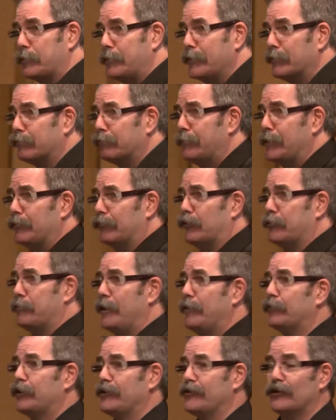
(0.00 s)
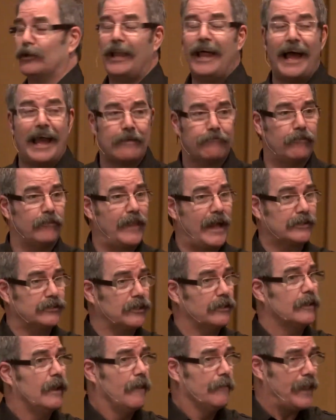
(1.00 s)
will be remembering their life and
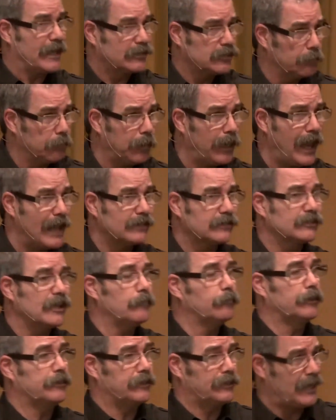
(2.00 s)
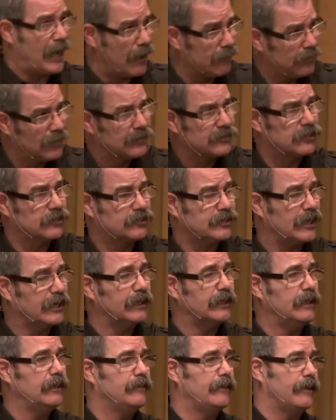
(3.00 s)
that's a plot summary. The novelist has
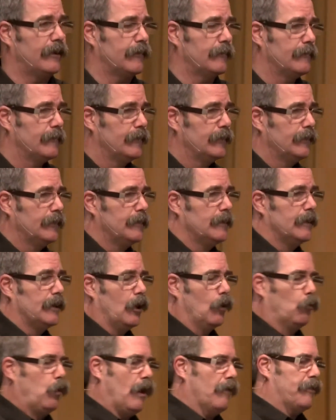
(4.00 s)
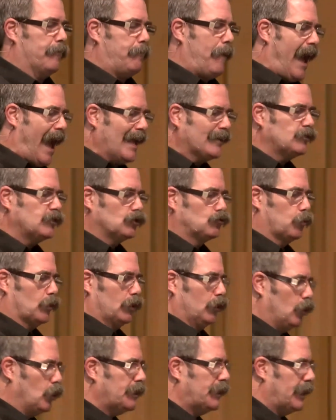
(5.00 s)
stuck it in there. Well, the passage
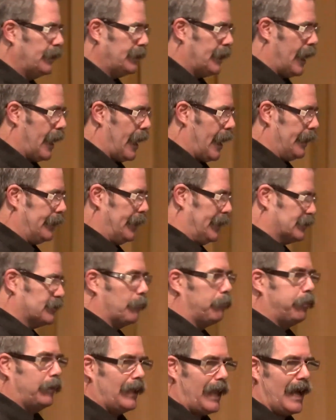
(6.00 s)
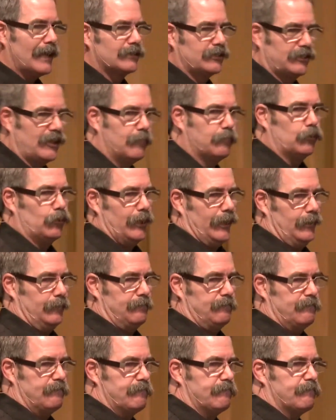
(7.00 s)
we're looking at is a plot summary.
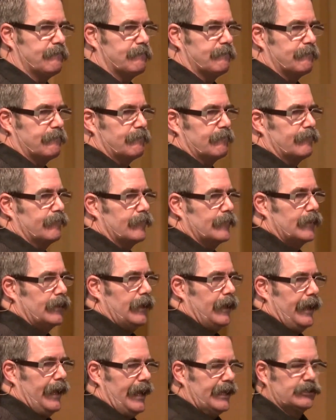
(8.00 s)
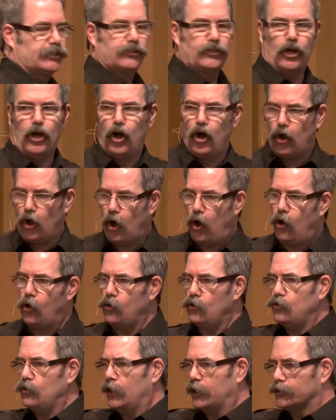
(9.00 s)
It's the
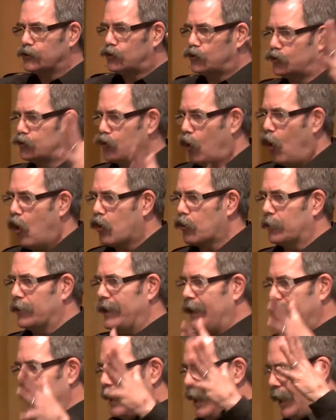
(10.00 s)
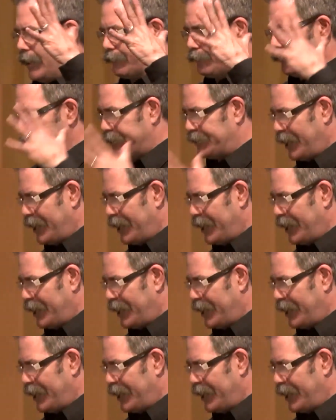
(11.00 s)
whole story of